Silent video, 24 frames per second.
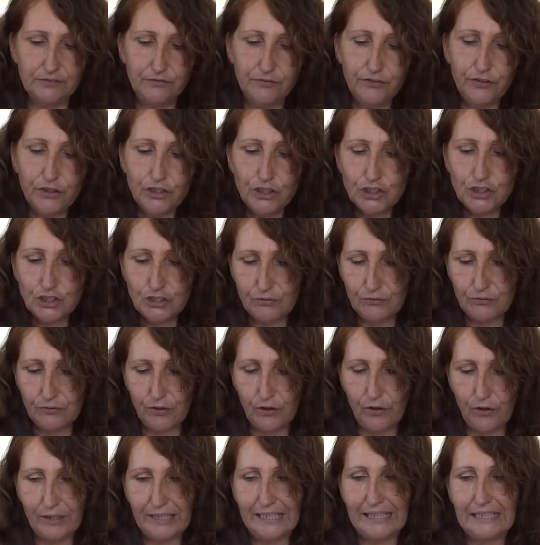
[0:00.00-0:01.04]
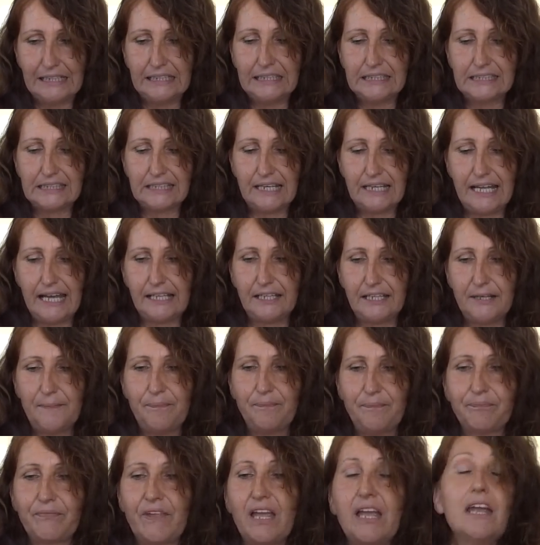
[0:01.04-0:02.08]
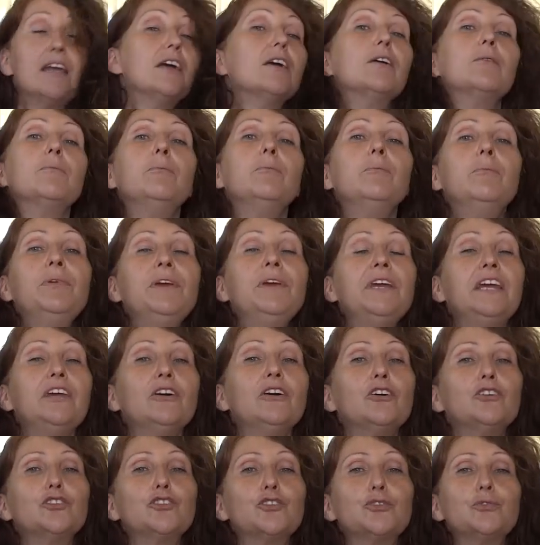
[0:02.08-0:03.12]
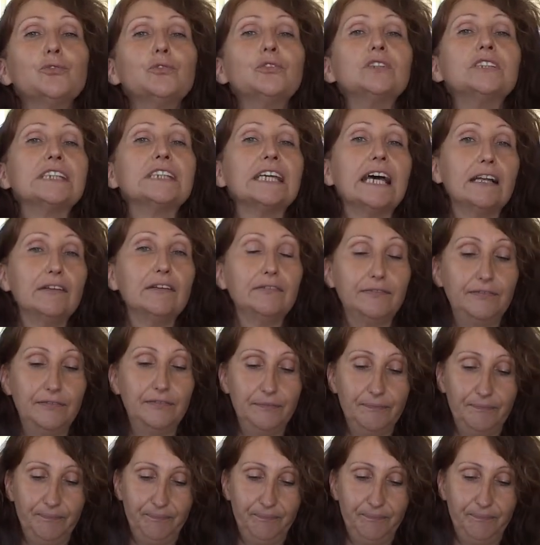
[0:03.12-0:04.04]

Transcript: First of all, it is like, be your true self.